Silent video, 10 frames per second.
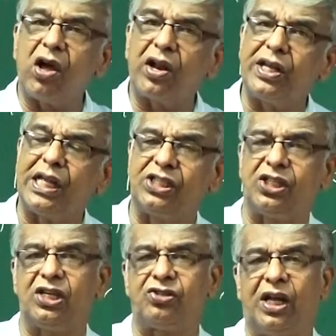
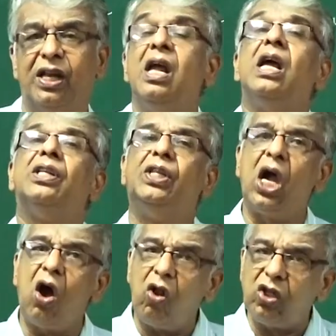organization, they
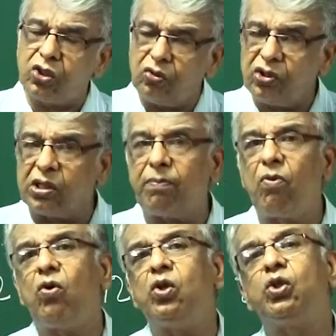are also
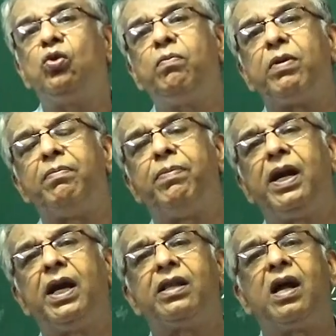supposed to
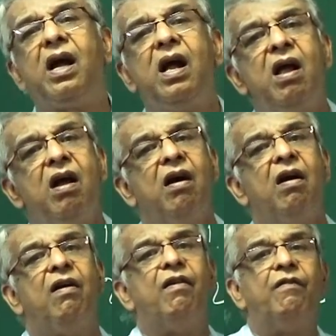prepare the
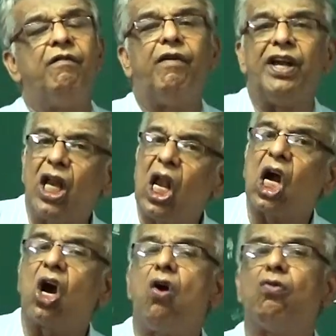final
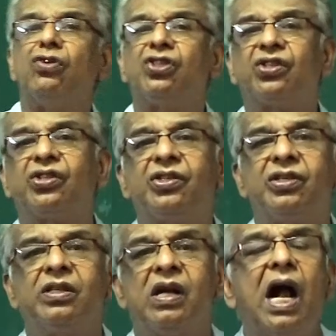
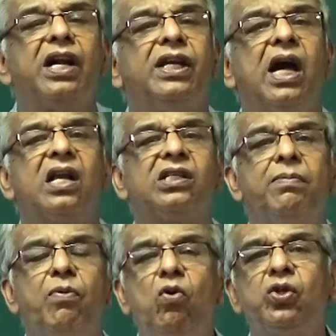accounts and they are
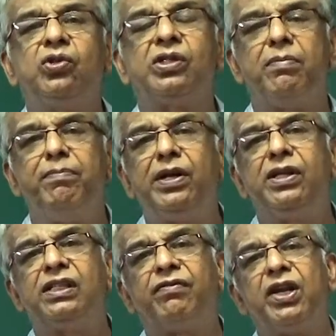supposed to submit
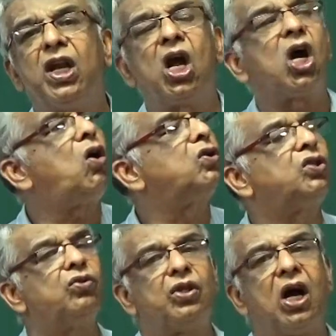this final
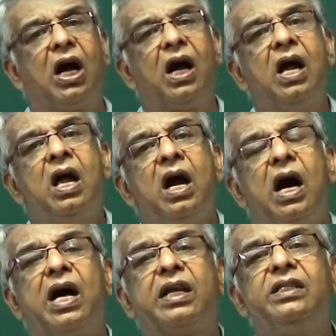account to the
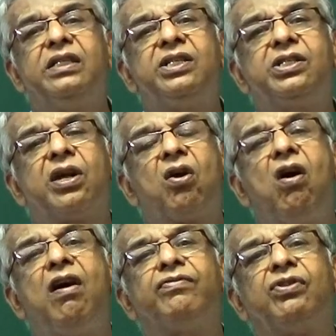register
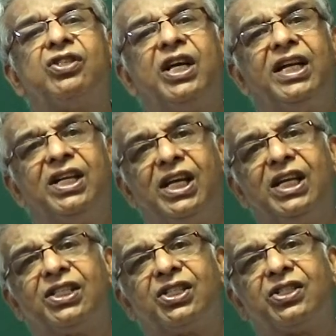of
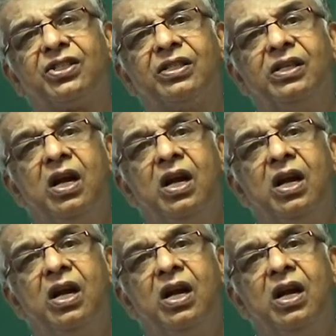societies